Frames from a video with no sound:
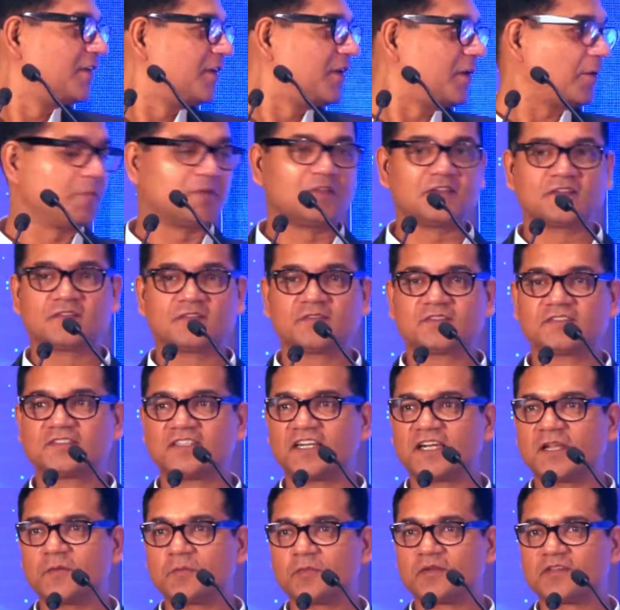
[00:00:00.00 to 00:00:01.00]
I mean, the
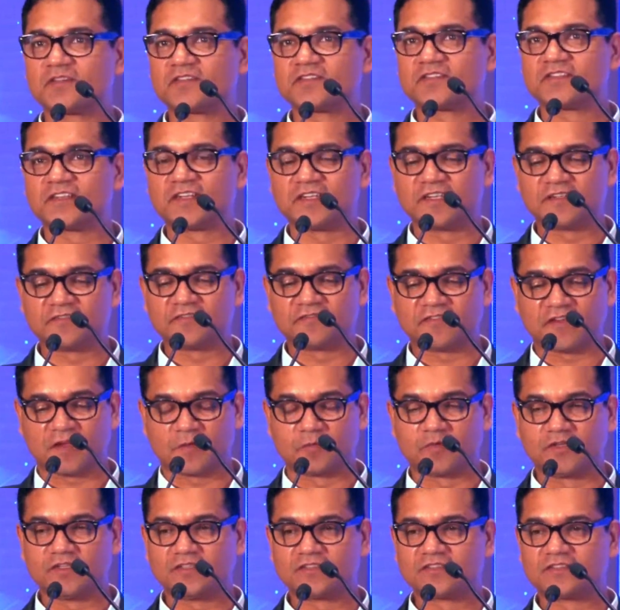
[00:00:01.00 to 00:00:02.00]
setup is really
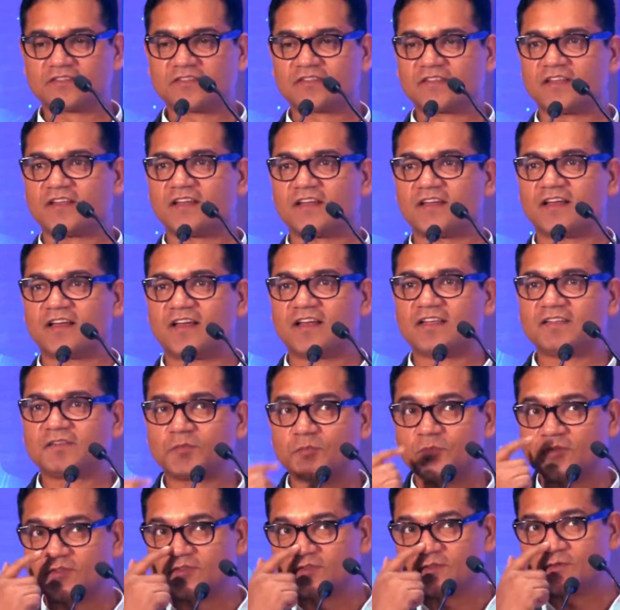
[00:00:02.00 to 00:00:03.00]
fabulous. Uh, I
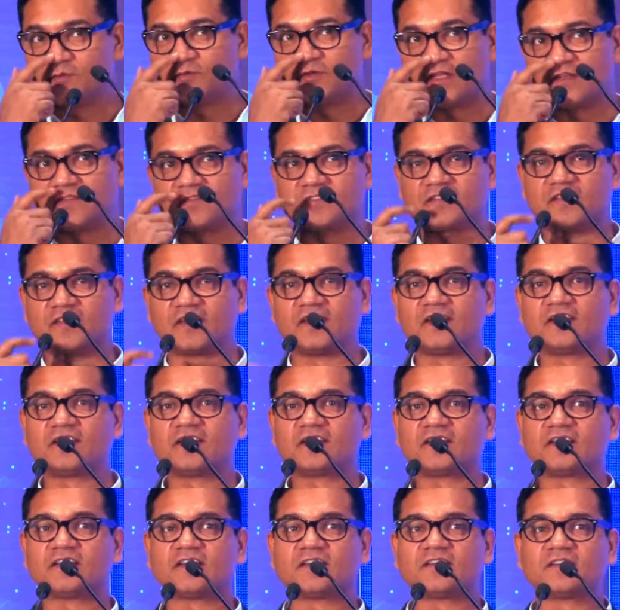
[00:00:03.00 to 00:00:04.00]
suppose you would have seen
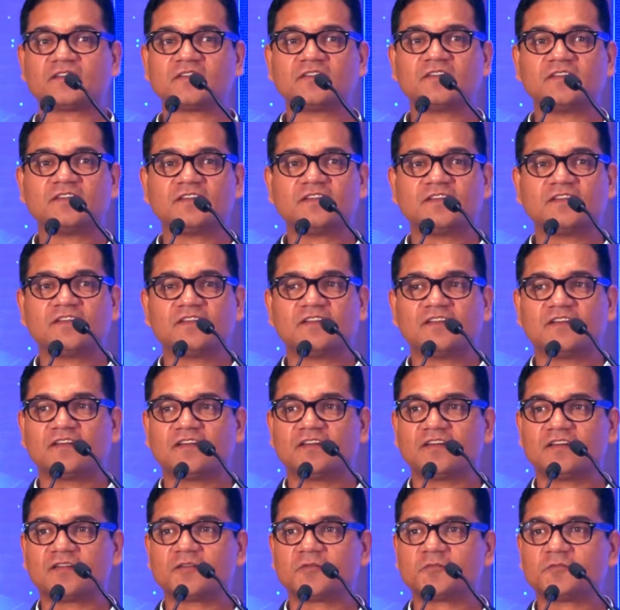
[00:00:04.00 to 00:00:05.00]
the
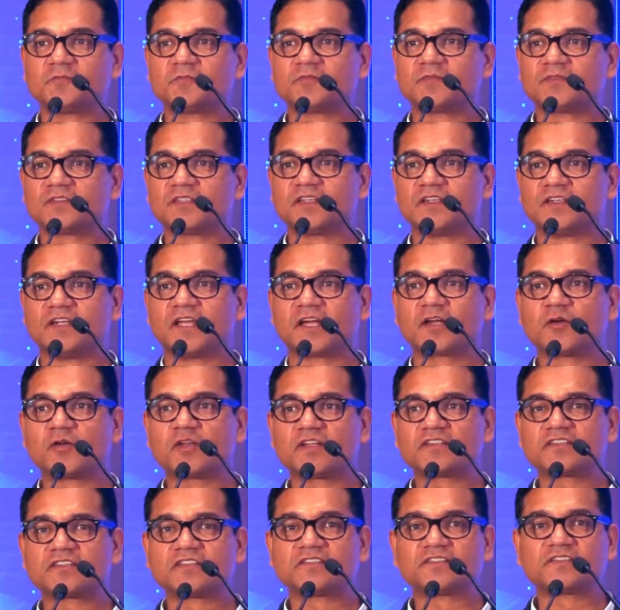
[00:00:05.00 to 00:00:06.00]
uh, the
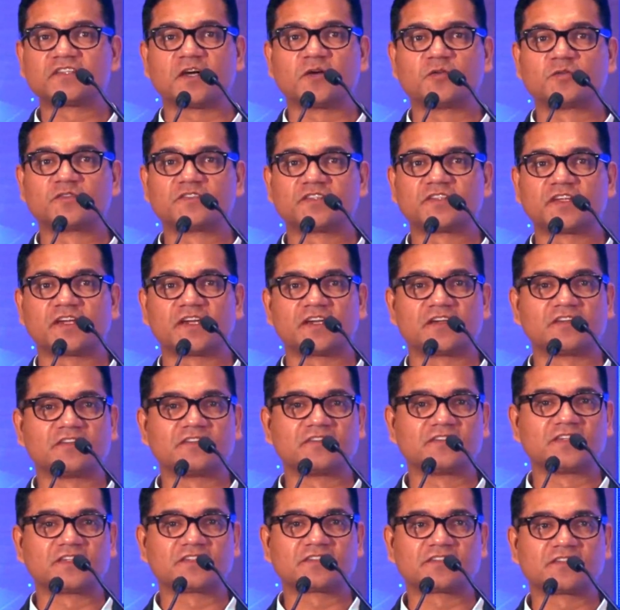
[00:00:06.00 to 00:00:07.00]
decorations
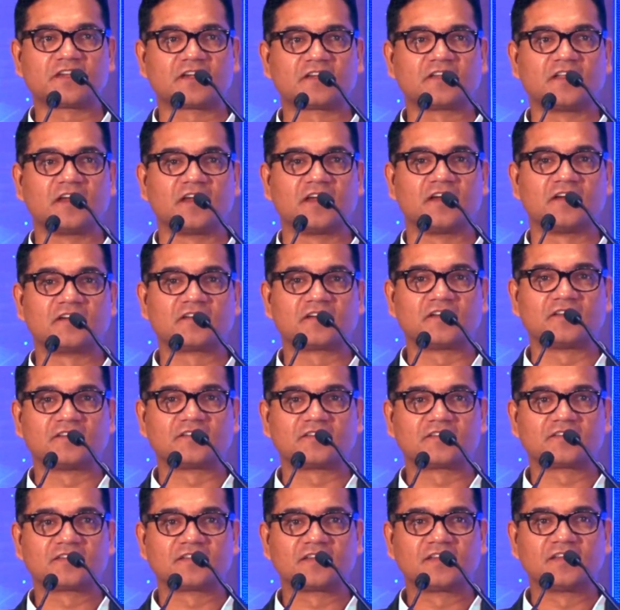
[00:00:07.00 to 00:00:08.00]
outside just at the
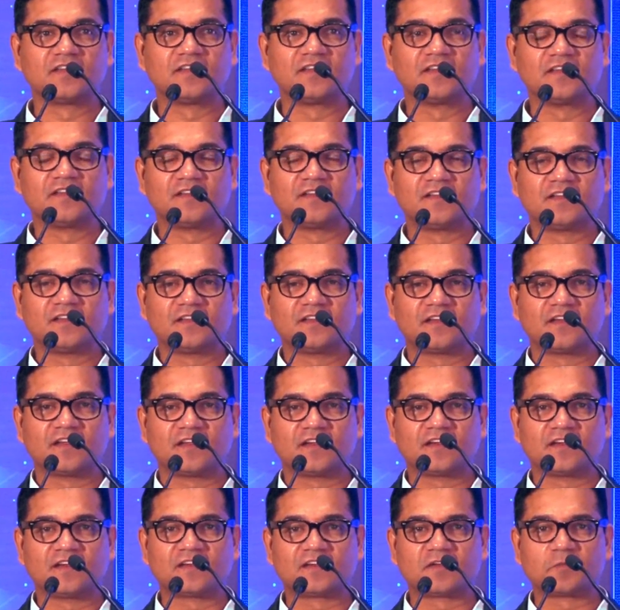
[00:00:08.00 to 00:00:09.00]
entrance,
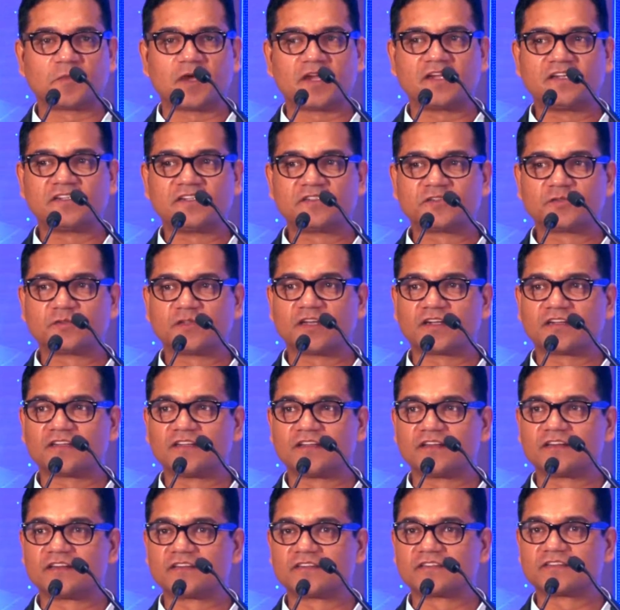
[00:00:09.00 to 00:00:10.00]
and it reminds you that
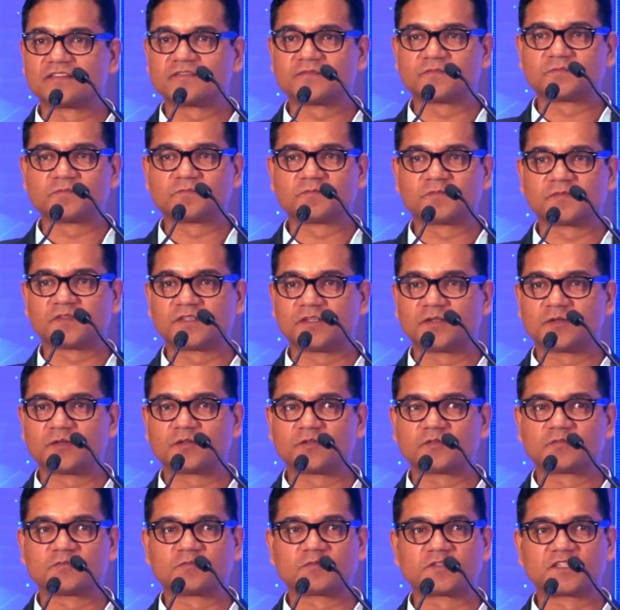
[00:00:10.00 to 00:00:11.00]
the you know
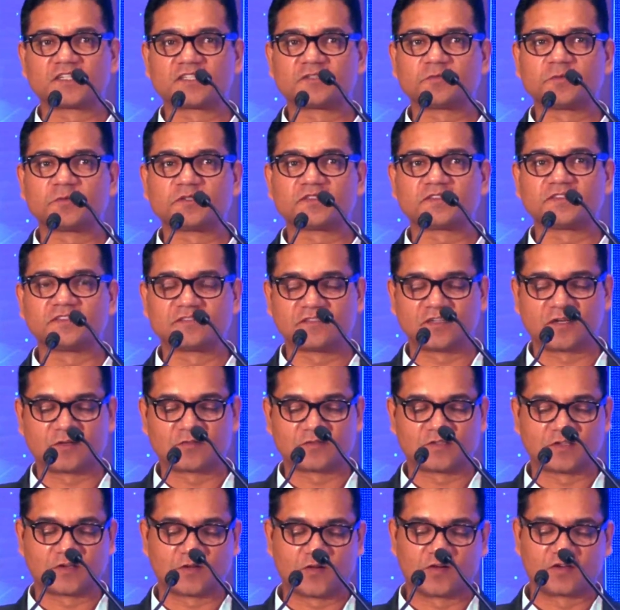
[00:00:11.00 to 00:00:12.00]
Christmas is
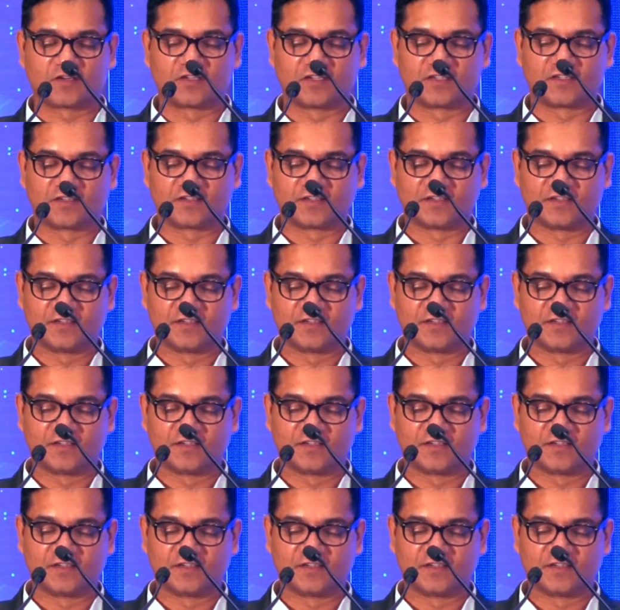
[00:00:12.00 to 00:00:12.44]
round the corner.